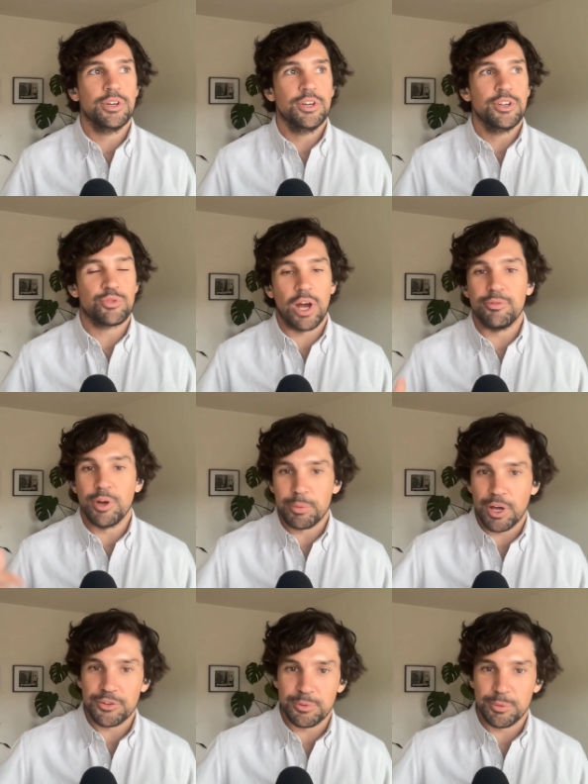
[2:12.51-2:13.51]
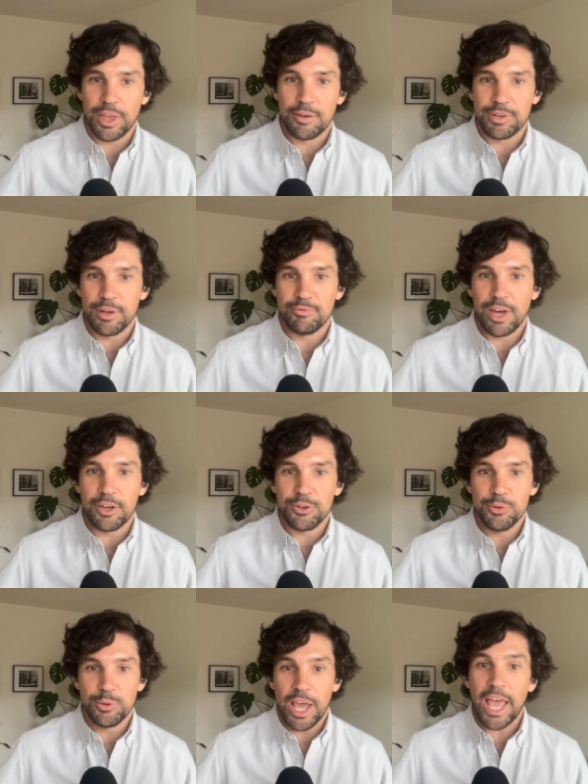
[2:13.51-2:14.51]
drive up customer lifetime
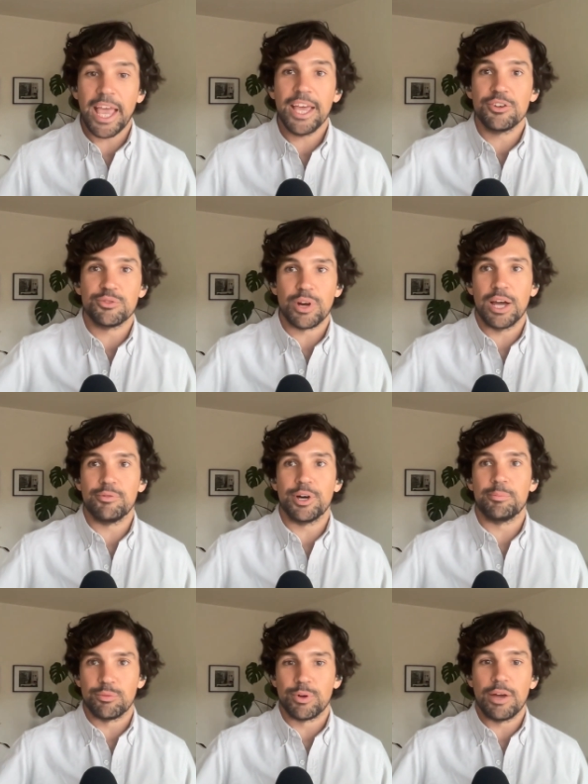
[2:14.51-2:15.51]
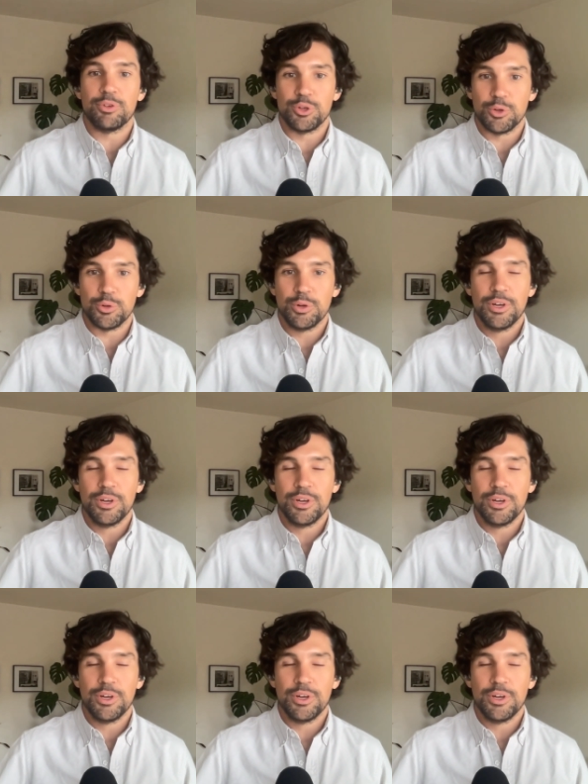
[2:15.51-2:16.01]
value and drive up revenue.